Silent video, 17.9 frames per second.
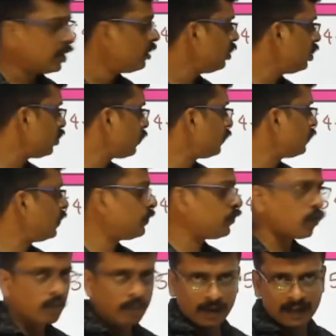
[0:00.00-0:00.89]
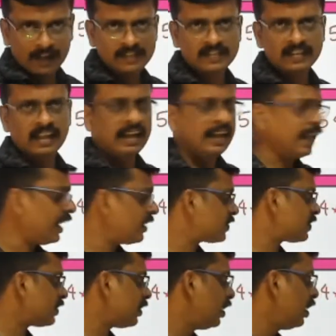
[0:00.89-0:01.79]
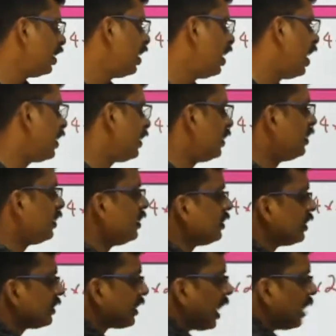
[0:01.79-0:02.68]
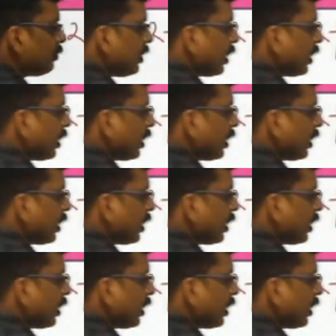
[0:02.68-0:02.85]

It is 54 minus x. And the time